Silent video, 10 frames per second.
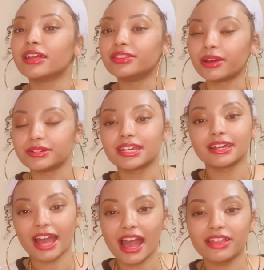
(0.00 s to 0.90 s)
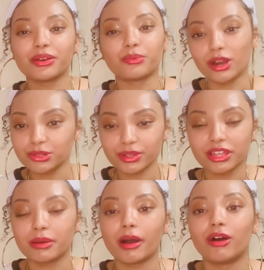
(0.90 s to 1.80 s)
There was a guy that worked with
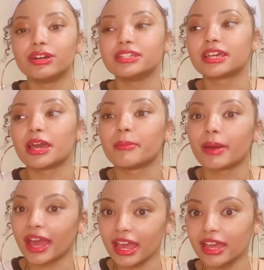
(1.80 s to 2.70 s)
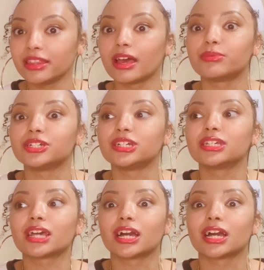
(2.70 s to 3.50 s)
him on his campaign that was just